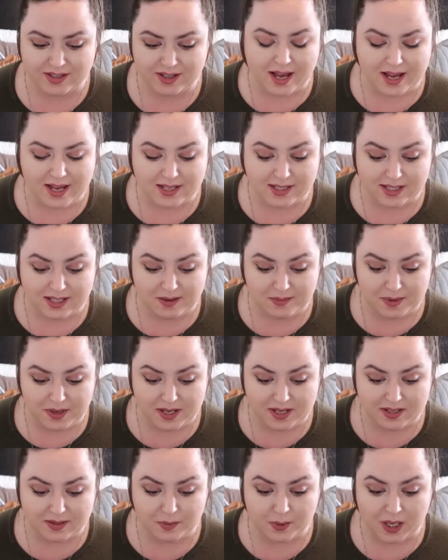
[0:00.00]

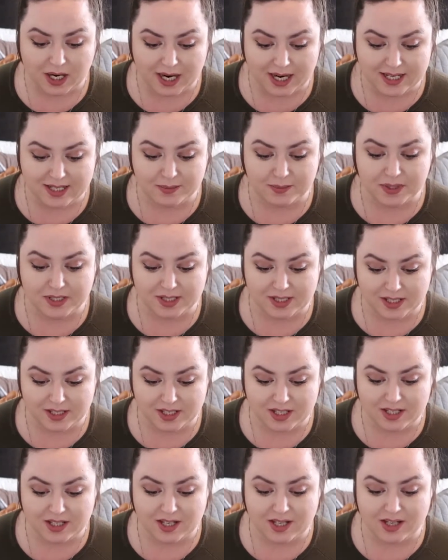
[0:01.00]
INTPs prize
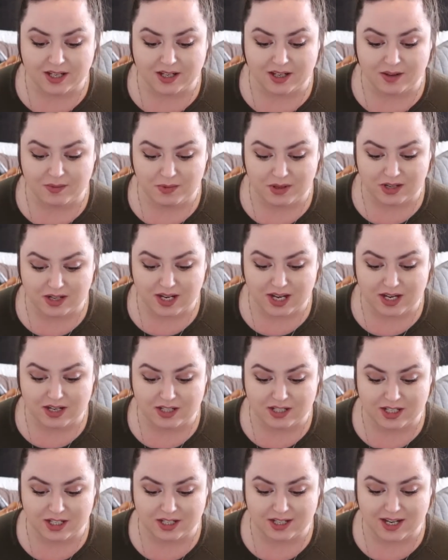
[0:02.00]
precision in
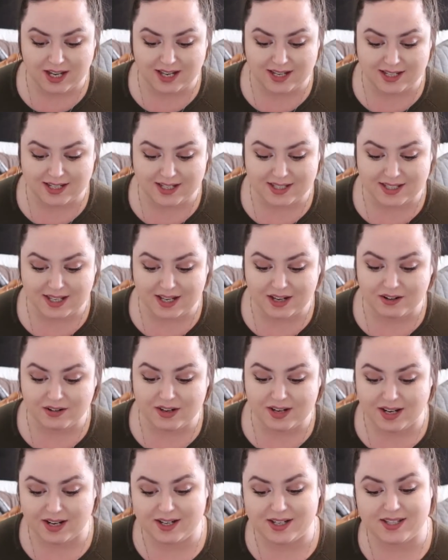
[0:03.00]
communication and dislike
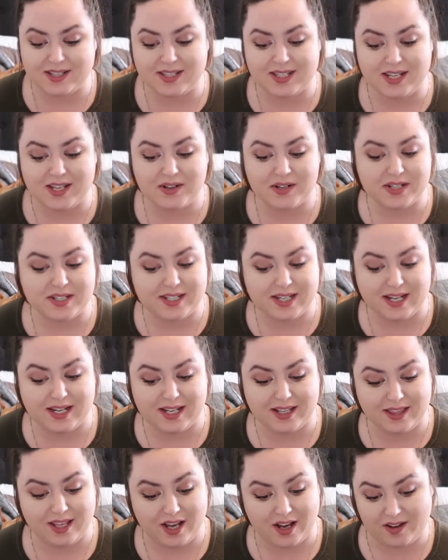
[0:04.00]
redundancy or
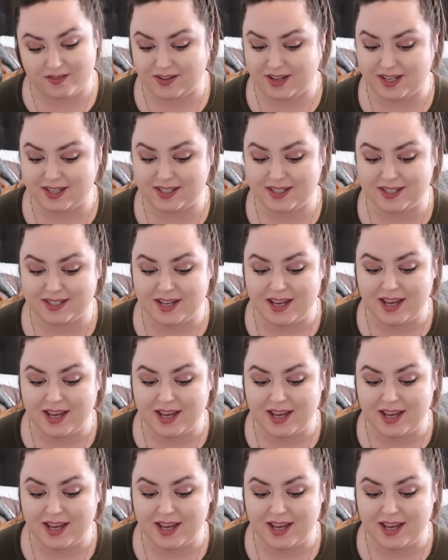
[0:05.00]
stating the obvious.